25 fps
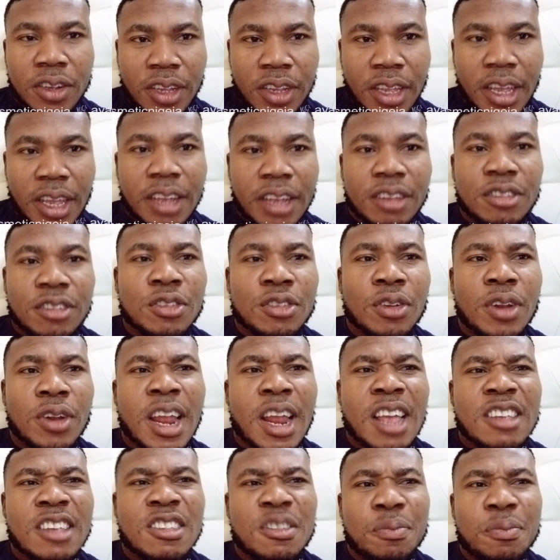Okay, so
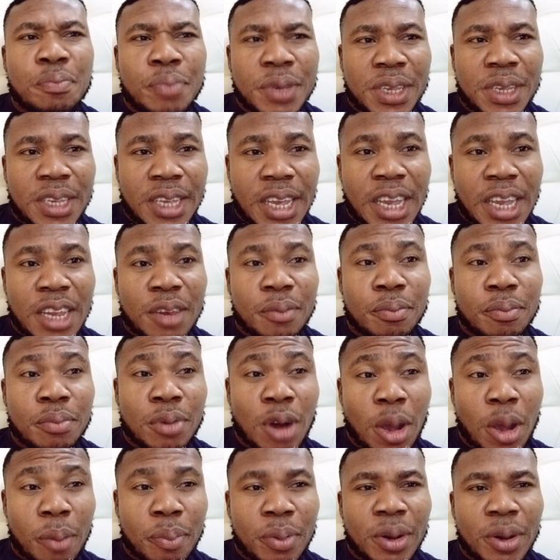let's begin
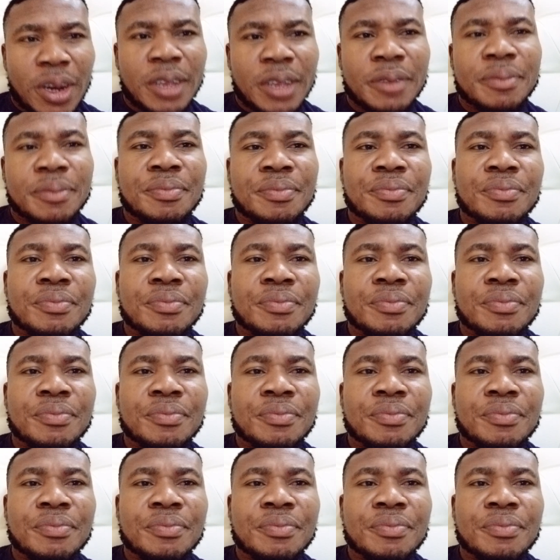properly.